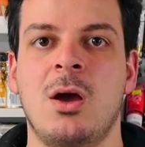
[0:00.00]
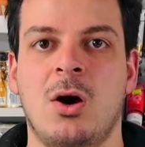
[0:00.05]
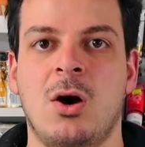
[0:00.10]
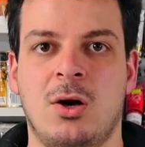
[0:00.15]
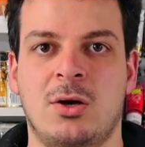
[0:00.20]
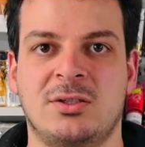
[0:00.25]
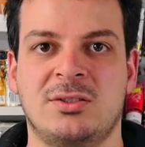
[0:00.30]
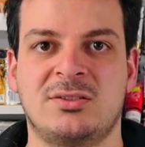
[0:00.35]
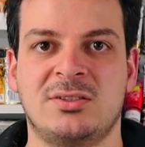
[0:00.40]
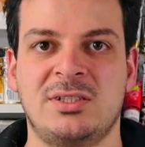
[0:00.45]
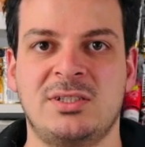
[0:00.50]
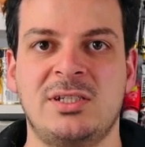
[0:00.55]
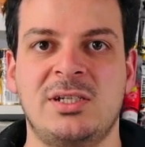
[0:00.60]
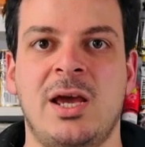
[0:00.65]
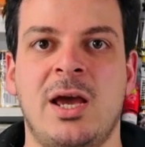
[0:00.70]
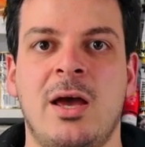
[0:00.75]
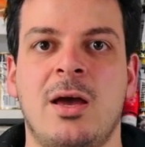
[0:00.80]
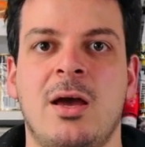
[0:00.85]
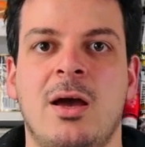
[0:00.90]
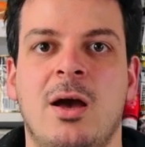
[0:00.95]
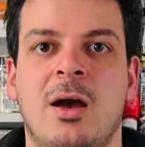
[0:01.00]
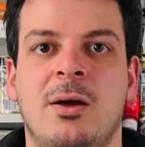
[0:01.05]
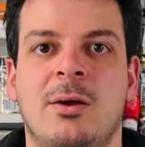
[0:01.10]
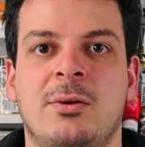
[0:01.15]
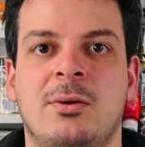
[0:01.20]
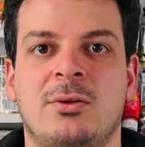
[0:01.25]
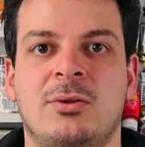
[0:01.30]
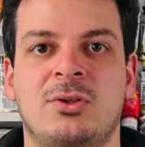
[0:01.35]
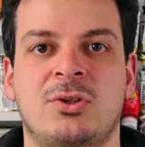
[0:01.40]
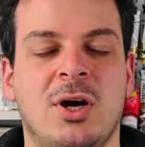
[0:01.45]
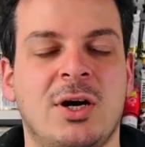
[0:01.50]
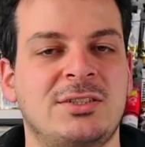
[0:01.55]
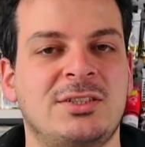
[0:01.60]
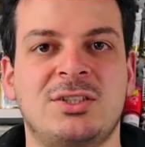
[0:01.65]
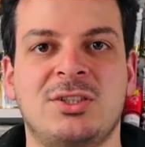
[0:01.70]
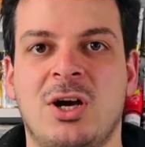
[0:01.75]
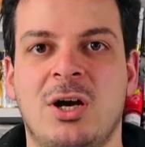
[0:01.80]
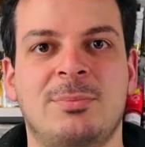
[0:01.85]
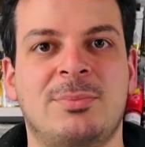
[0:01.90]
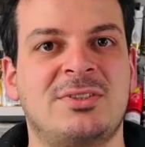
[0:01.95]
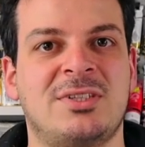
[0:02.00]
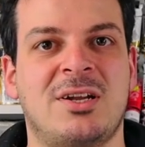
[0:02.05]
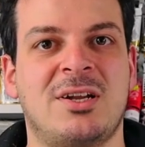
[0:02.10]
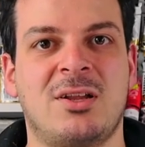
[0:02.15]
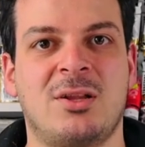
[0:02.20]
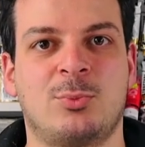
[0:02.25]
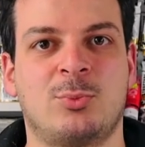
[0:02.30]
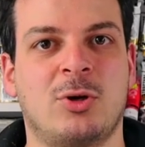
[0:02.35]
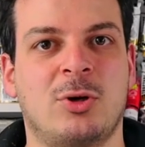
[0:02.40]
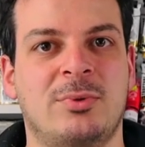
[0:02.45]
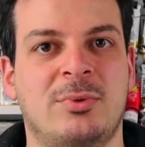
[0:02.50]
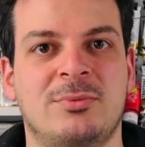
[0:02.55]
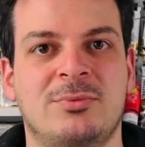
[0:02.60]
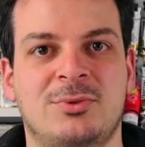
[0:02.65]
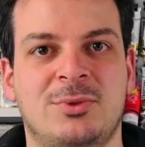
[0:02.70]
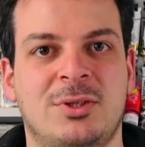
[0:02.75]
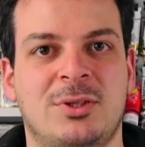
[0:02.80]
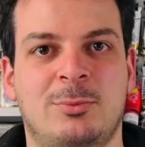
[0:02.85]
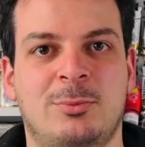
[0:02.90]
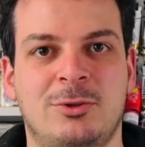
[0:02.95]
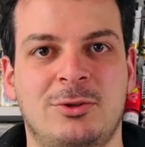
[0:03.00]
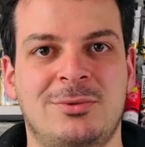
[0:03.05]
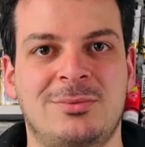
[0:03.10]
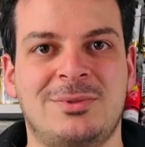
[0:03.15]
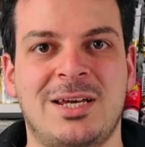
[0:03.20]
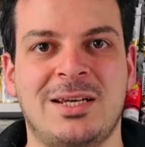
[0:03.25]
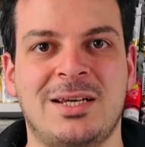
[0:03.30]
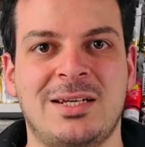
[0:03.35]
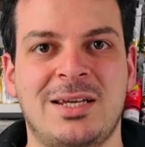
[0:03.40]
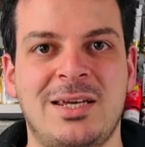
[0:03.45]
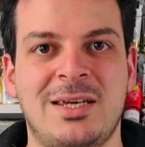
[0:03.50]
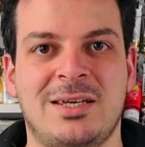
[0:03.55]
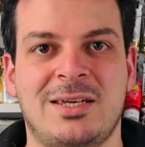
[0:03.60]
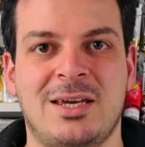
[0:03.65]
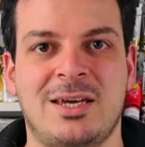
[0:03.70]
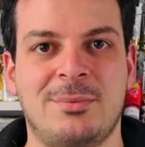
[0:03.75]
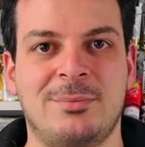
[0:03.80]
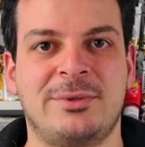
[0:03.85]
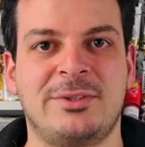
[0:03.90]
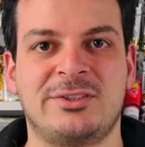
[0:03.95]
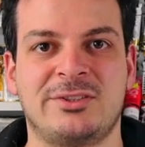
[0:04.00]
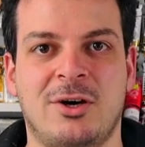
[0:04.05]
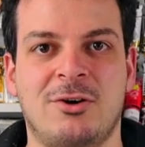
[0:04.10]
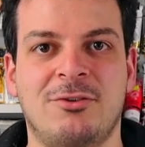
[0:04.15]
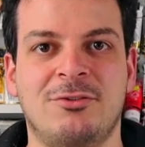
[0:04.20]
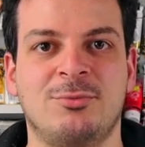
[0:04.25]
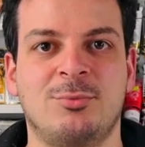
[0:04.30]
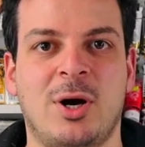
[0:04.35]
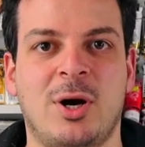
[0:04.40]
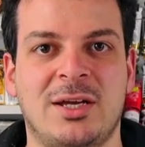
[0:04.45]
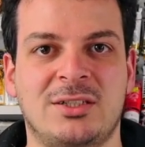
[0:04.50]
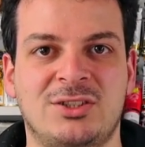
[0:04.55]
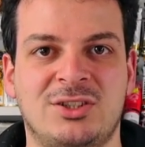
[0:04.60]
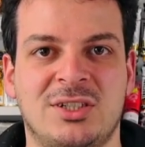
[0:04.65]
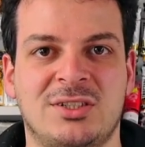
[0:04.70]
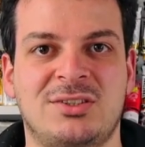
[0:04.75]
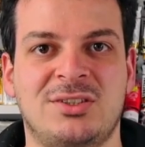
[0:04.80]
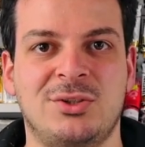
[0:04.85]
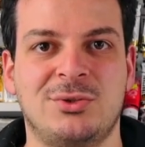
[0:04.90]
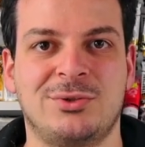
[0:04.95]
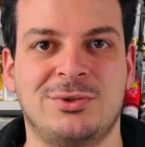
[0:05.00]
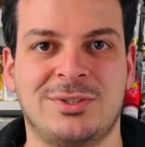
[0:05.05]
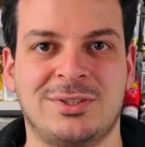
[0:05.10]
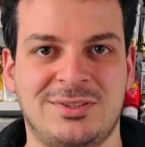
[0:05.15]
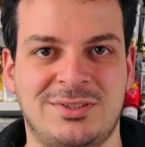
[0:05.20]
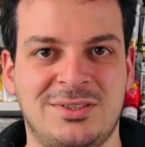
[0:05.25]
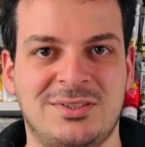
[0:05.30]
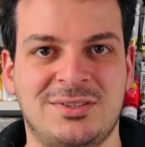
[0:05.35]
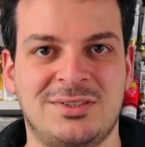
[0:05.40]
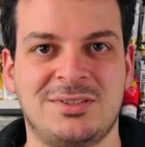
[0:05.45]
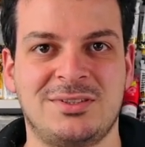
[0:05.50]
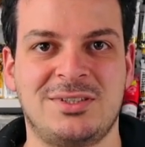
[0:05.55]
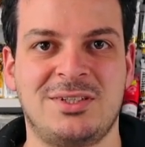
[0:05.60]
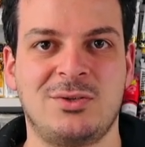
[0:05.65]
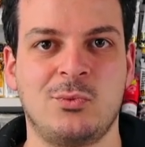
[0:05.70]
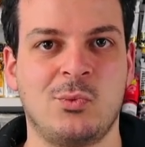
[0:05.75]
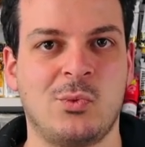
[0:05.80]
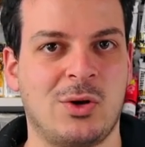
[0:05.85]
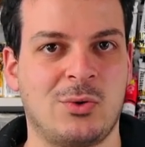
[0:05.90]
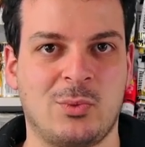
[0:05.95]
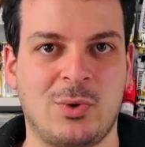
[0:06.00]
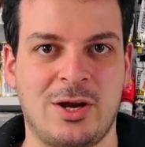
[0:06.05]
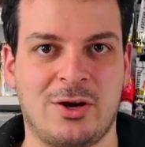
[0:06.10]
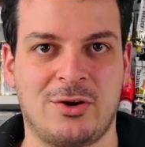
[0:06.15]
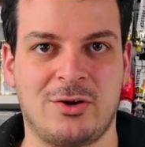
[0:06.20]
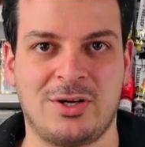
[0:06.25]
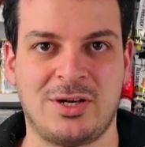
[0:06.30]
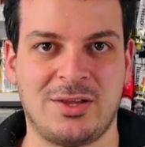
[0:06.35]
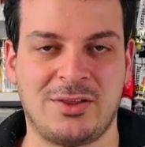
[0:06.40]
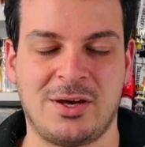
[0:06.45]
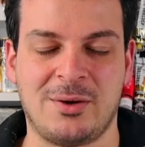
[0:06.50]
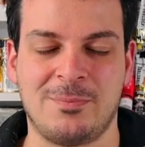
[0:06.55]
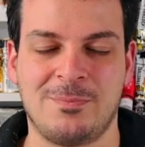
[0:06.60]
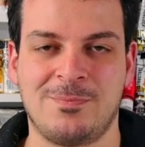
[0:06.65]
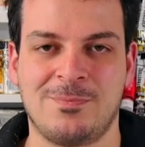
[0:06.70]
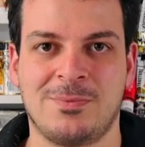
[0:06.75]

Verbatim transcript: Honestly, 99% of the problems with the bloom technique can be solved by adjusting your consistency in one way or another.